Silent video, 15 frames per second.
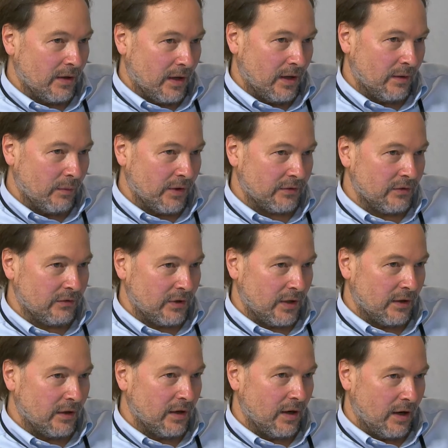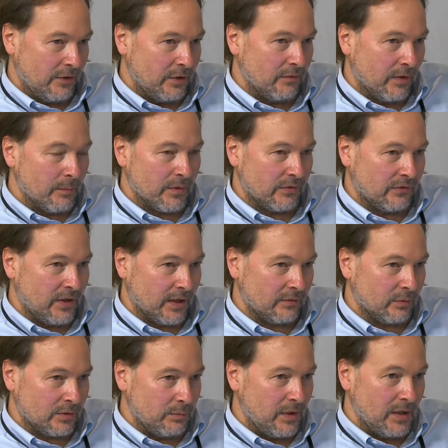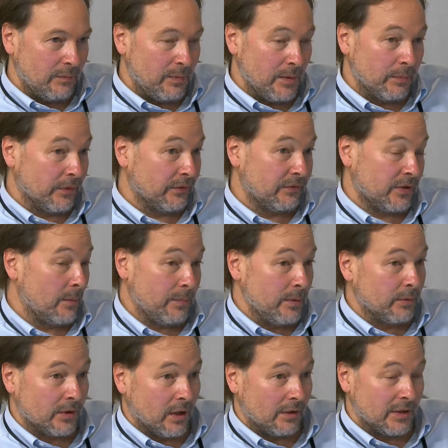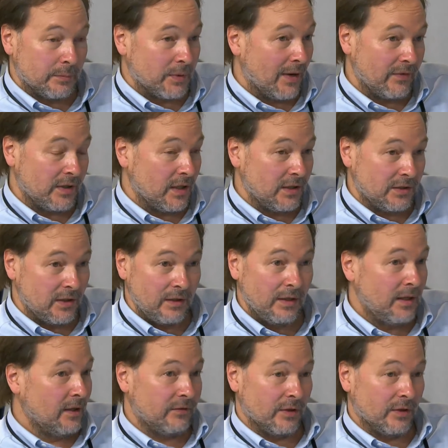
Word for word: uh, Western Sahara on November 6th, which many people, some people call it a provocation,